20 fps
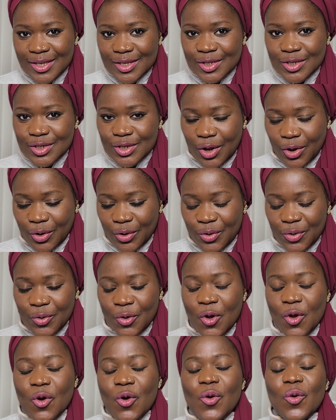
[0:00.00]
So
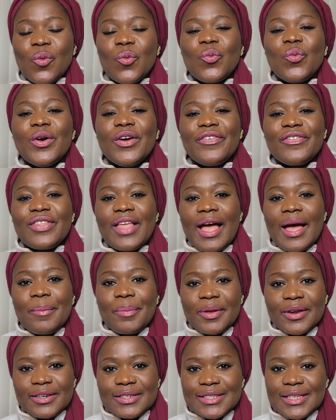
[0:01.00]
with
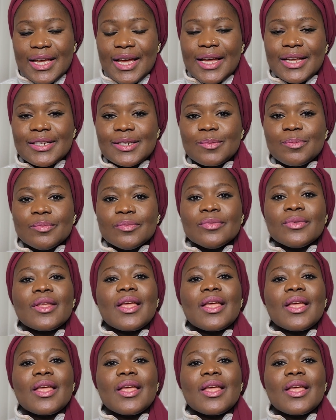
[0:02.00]
that being said,